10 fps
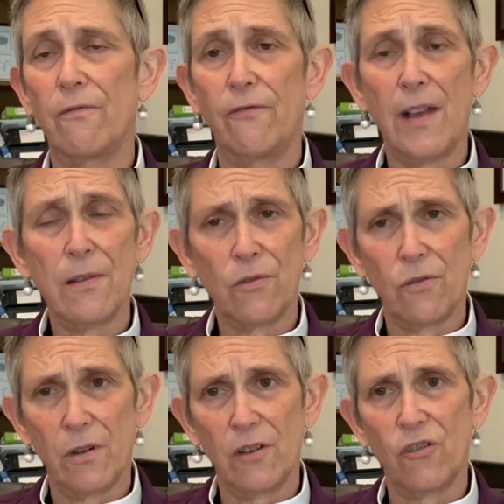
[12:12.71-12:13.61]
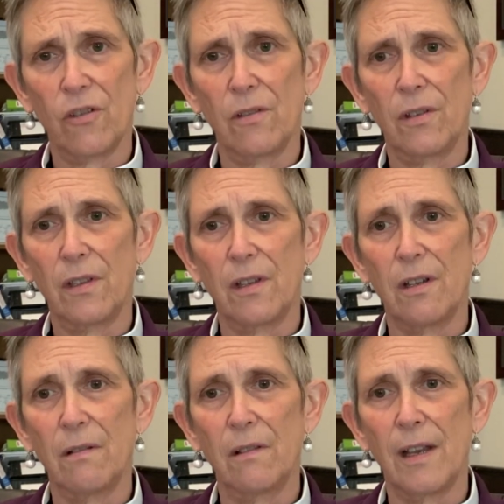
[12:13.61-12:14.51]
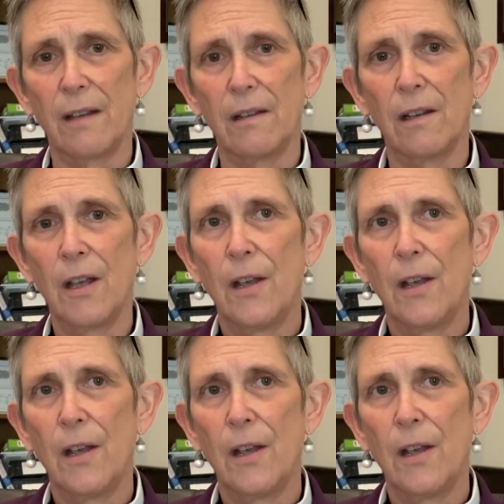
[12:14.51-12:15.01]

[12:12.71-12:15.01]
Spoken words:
faith traditions that